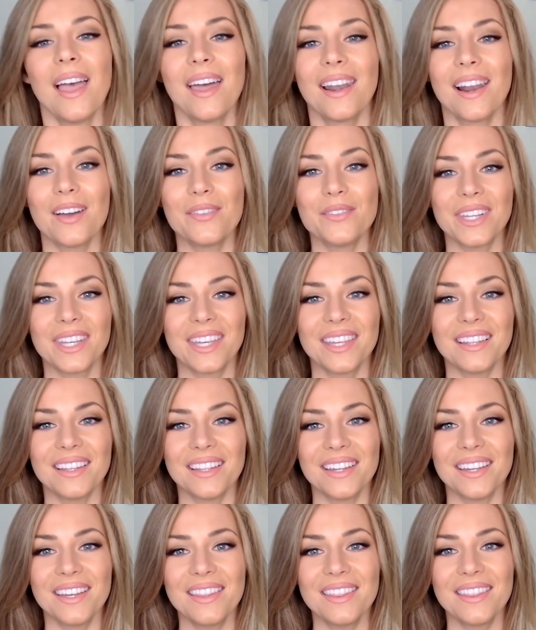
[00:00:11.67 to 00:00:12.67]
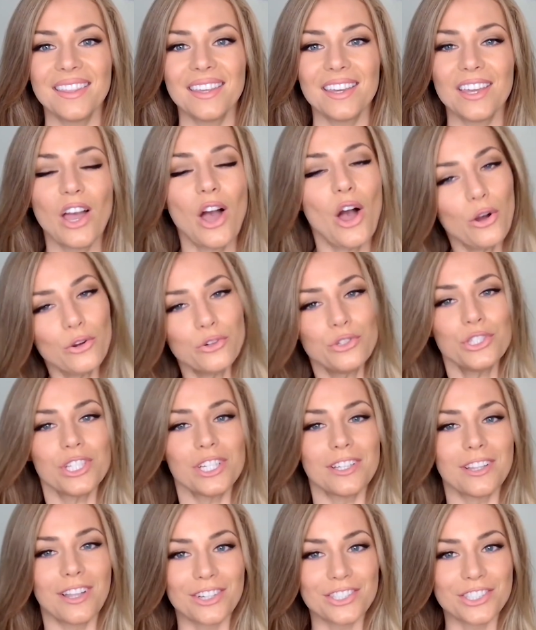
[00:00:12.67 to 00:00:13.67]
And I'm Nikki Lee, the OG
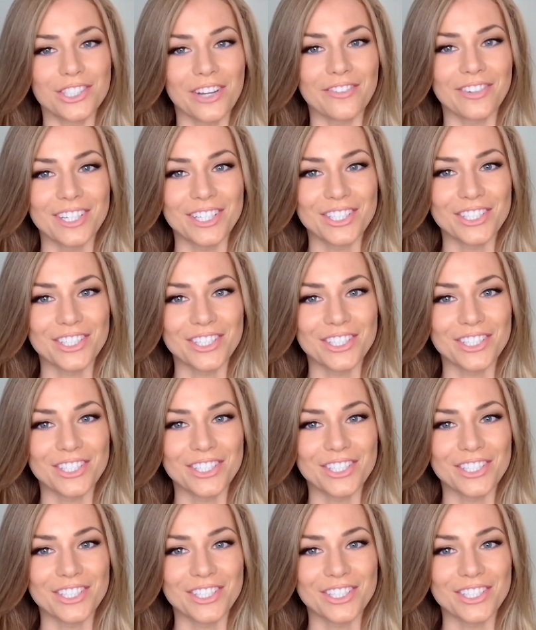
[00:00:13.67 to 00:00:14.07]
Longevity